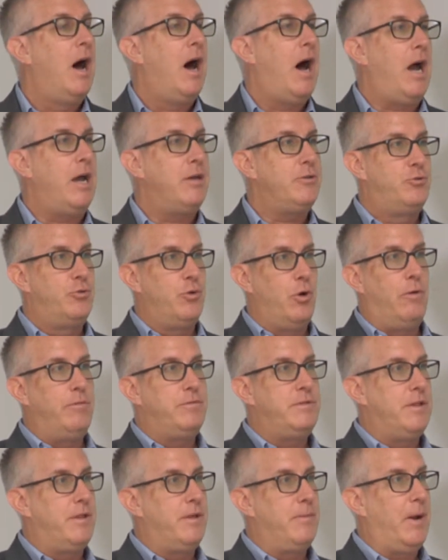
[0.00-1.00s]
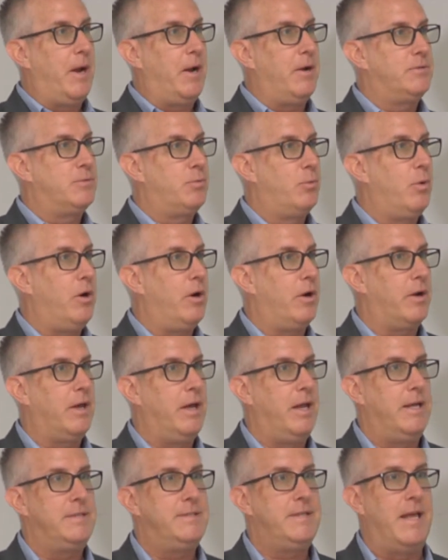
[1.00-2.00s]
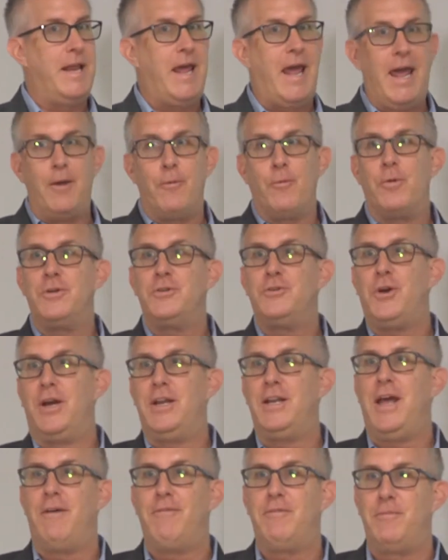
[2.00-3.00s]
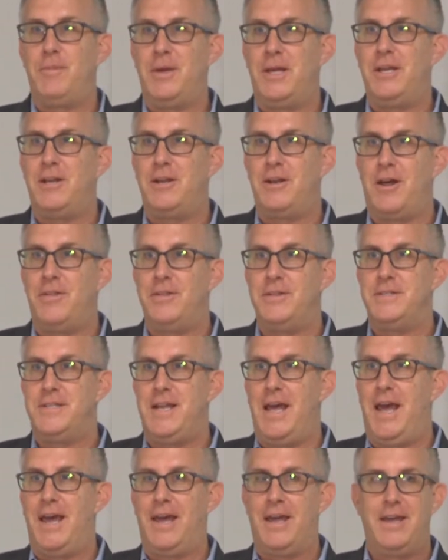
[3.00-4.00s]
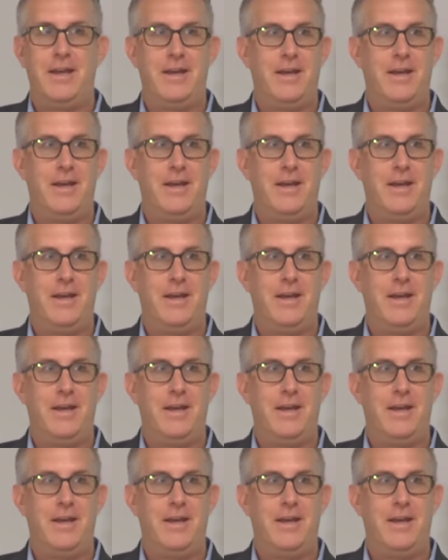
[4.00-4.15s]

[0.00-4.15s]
I drove to the parents' work and I said, hey, we're trying to have a meeting on this day.